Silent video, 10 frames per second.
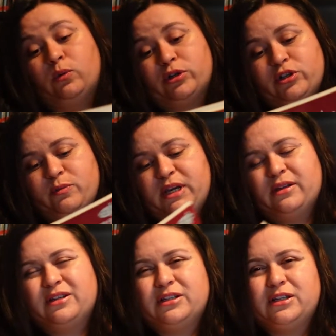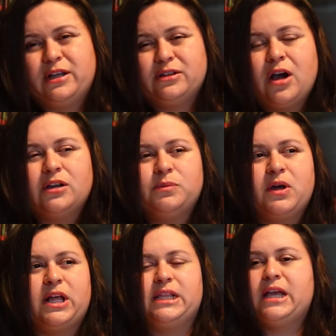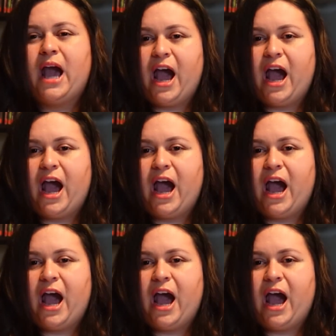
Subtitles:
War II because it talks about like the